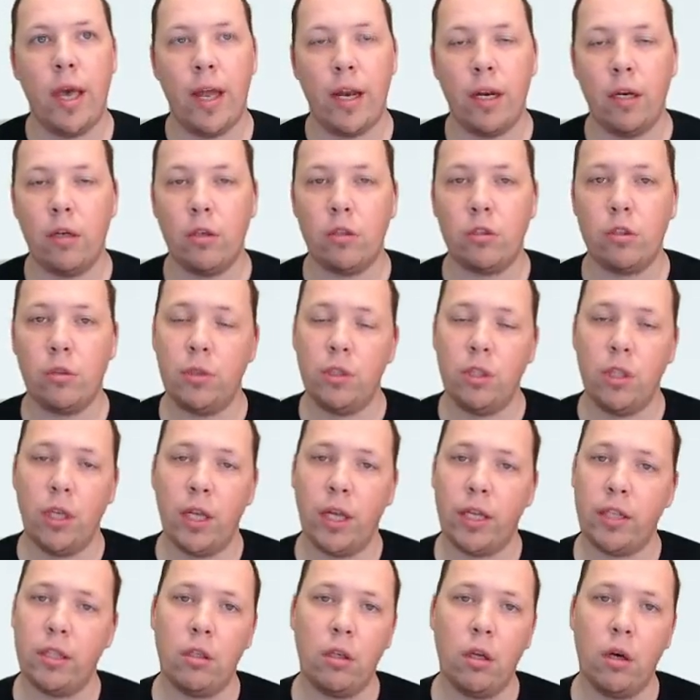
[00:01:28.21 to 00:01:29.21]
And then also what you
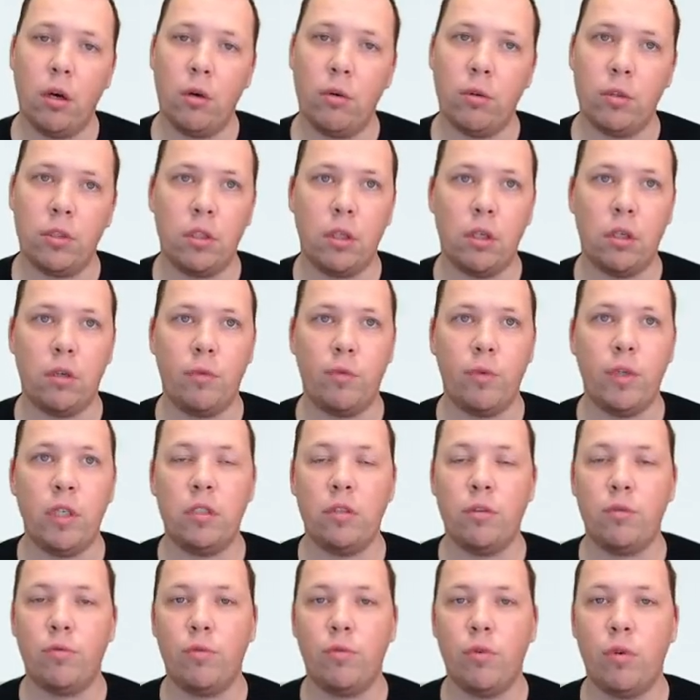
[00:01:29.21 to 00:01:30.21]
like to know is the reason